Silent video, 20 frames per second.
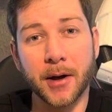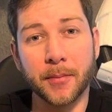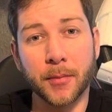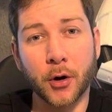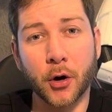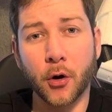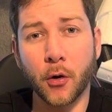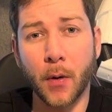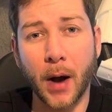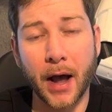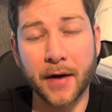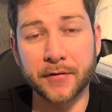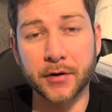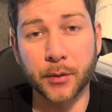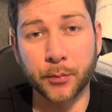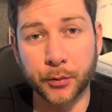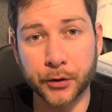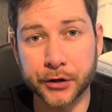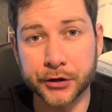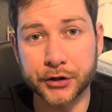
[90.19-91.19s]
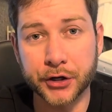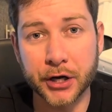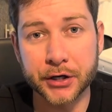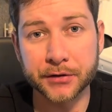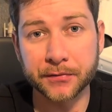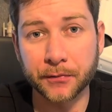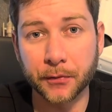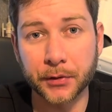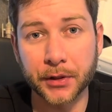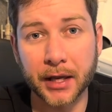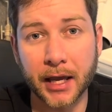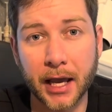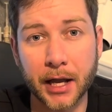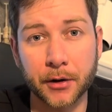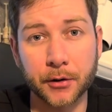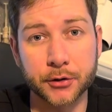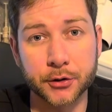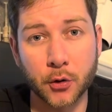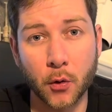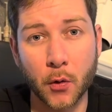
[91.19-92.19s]
who have an appreciation for the
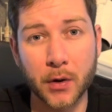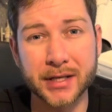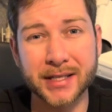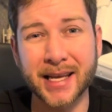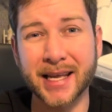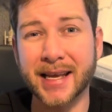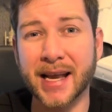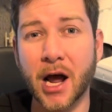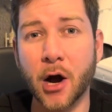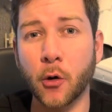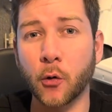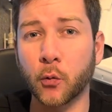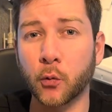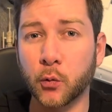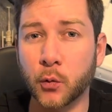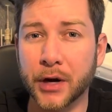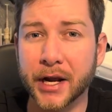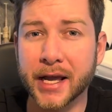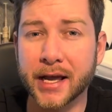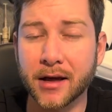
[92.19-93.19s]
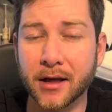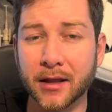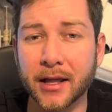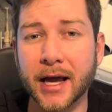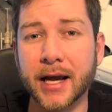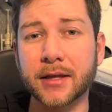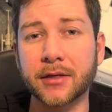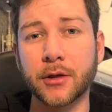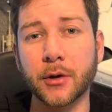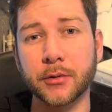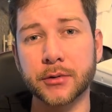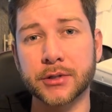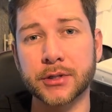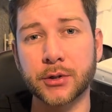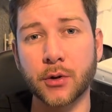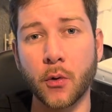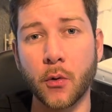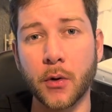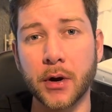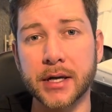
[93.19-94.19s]
Kenner toys, can now recollect those
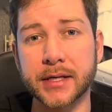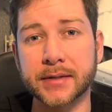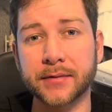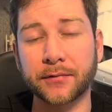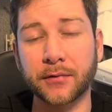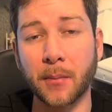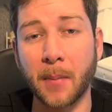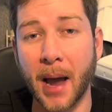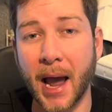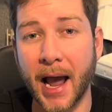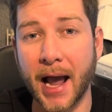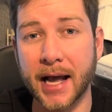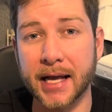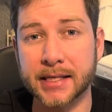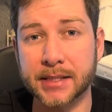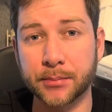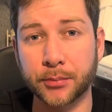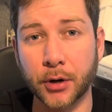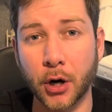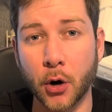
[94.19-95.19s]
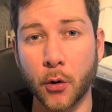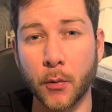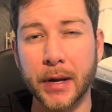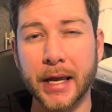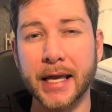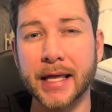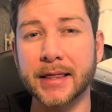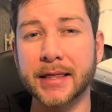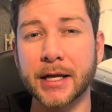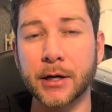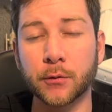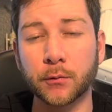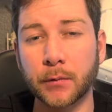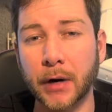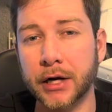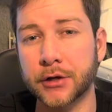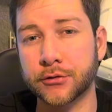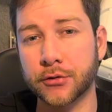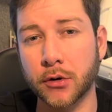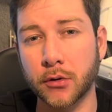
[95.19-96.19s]
toys from Hasbro in the
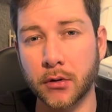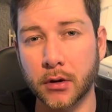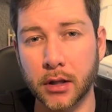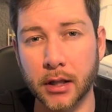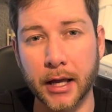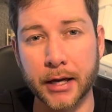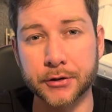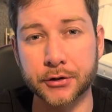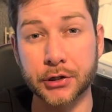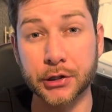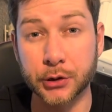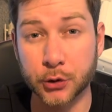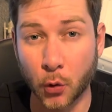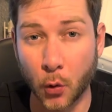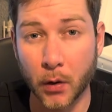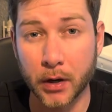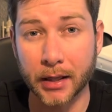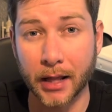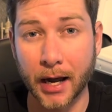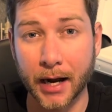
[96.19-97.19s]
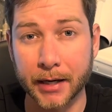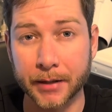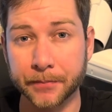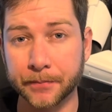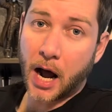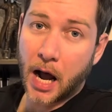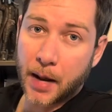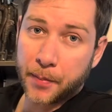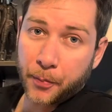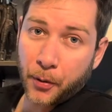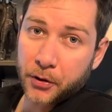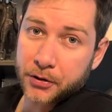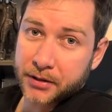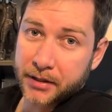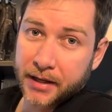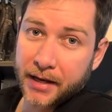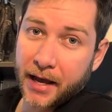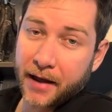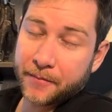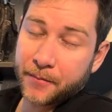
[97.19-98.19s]
Retro Collection toy line. I
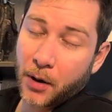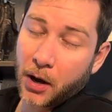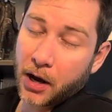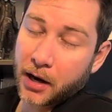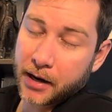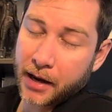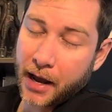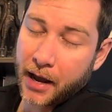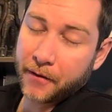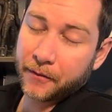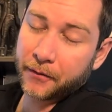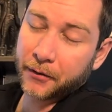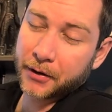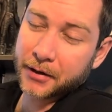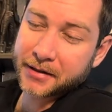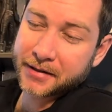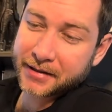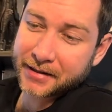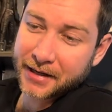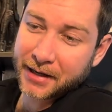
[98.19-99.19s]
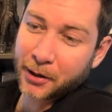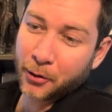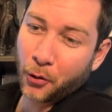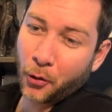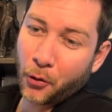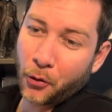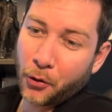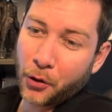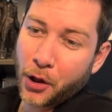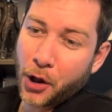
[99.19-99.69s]
personally have bought every single